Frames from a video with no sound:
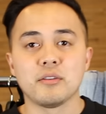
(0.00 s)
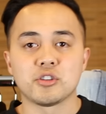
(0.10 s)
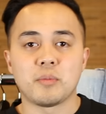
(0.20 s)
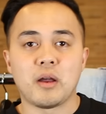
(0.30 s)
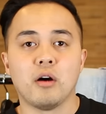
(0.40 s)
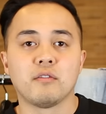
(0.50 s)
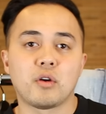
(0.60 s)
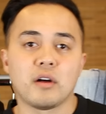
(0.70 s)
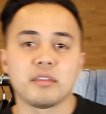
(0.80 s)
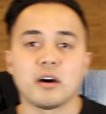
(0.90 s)
those are my
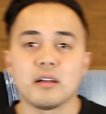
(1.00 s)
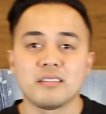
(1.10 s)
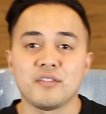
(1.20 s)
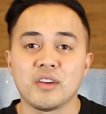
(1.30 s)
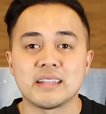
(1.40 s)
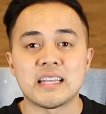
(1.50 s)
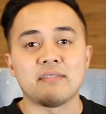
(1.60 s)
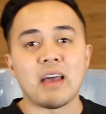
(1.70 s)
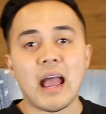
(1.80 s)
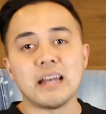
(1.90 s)
overall thoughts. If you guys
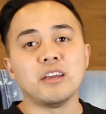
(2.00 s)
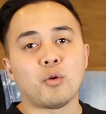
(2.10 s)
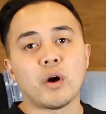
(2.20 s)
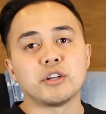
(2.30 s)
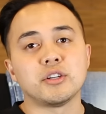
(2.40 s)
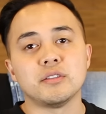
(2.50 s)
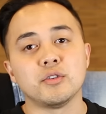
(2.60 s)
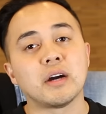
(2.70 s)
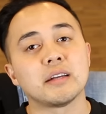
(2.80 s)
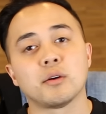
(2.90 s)
have any questions,
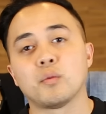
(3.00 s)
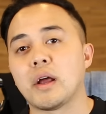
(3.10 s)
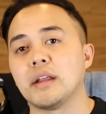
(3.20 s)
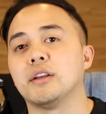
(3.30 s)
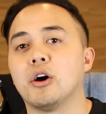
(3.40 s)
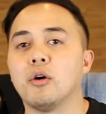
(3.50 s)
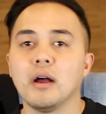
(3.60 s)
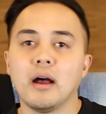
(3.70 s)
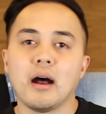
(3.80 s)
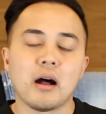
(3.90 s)
you guys already know
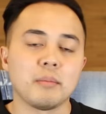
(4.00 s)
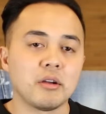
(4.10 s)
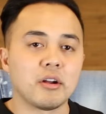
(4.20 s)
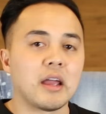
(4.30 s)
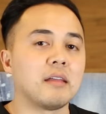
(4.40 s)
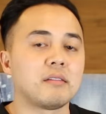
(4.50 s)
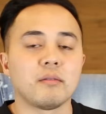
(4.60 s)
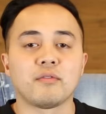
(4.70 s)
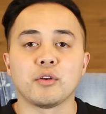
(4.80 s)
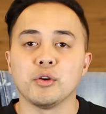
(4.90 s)
I'm here to answer
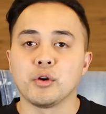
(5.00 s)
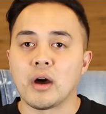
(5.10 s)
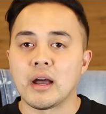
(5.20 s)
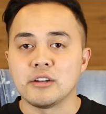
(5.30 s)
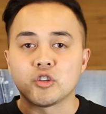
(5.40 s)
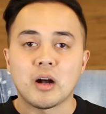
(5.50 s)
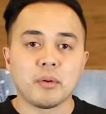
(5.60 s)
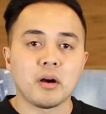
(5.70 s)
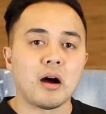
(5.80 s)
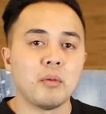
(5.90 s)
them for you. Go and drop
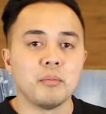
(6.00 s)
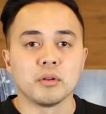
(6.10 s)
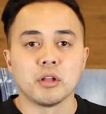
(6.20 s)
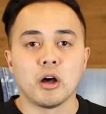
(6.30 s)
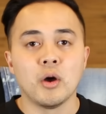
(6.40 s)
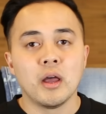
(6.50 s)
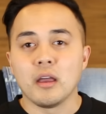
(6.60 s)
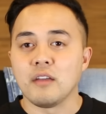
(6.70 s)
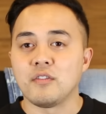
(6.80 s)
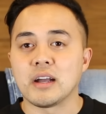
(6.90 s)
a comment below.
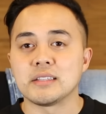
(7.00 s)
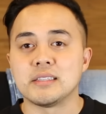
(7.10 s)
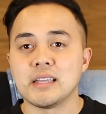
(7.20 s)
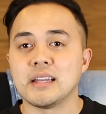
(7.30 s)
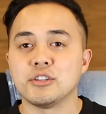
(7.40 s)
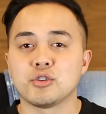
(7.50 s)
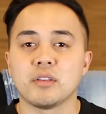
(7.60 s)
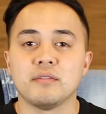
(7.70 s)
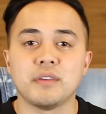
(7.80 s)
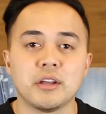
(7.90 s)
If you guys did enjoy
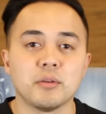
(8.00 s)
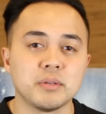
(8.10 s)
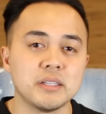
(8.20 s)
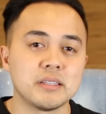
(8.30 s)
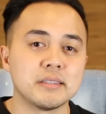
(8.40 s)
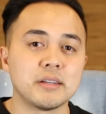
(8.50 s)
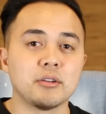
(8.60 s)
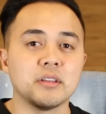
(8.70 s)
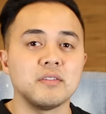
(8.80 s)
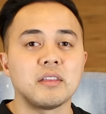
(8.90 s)
the video, please
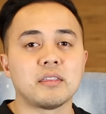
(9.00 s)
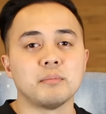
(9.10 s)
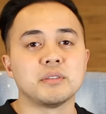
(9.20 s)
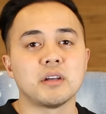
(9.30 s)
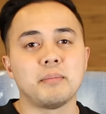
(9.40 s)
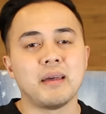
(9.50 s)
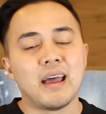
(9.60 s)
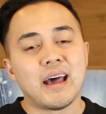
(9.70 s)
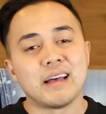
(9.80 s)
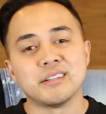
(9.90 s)
consider leaving a thumbs up
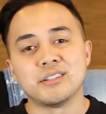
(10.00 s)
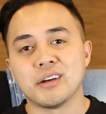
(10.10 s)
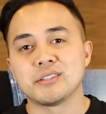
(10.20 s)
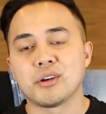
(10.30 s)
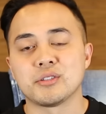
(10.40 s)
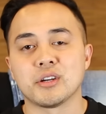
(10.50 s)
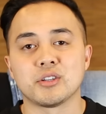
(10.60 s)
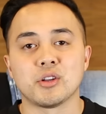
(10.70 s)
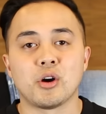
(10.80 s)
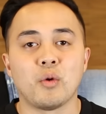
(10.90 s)
as it does go
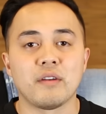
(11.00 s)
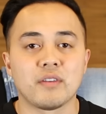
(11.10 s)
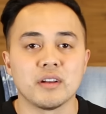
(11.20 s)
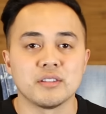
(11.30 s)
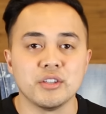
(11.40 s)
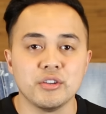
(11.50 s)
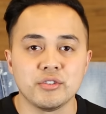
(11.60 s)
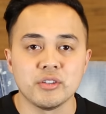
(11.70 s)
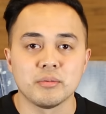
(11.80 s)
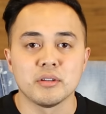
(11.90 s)
such a long way for us
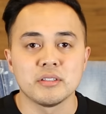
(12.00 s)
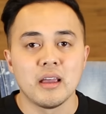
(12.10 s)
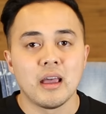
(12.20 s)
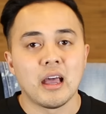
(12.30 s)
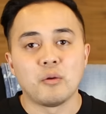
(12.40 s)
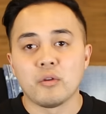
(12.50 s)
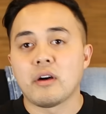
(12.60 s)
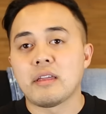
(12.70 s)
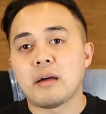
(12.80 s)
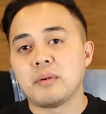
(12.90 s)
YouTubers. And with
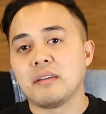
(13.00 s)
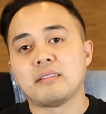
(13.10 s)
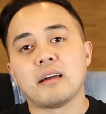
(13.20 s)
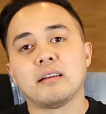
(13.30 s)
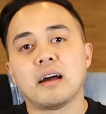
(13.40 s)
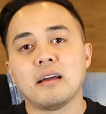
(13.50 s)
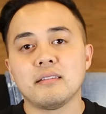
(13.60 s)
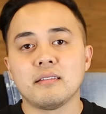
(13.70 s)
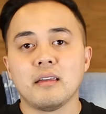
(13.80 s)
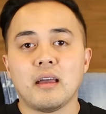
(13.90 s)
all that being said,
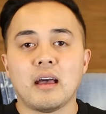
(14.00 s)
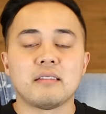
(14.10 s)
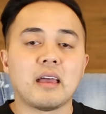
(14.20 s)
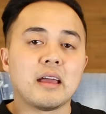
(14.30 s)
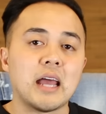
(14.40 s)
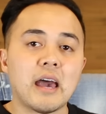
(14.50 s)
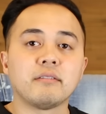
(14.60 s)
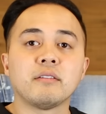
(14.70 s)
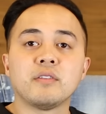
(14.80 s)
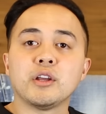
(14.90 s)
guys, as I end
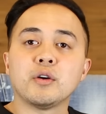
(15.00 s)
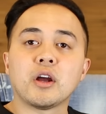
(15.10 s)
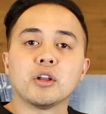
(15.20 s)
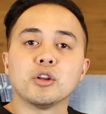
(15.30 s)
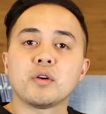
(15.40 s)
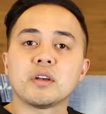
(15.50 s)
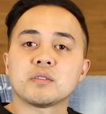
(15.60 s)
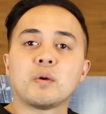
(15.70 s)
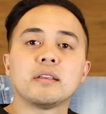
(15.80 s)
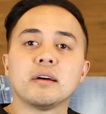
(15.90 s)
every video here at Locust
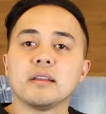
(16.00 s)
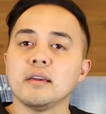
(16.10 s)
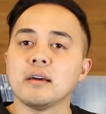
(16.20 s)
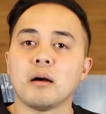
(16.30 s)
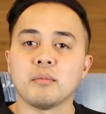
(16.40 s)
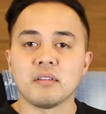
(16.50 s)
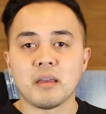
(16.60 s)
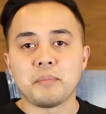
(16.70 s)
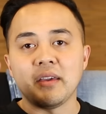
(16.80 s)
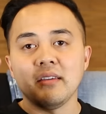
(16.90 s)
Wild Honey, I'm gonna
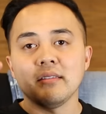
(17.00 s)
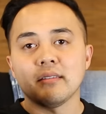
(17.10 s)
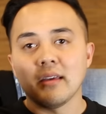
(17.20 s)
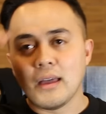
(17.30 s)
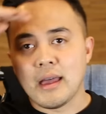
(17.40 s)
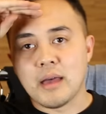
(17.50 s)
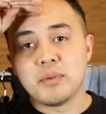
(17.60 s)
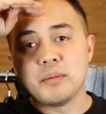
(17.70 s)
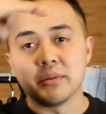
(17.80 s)
say peace and be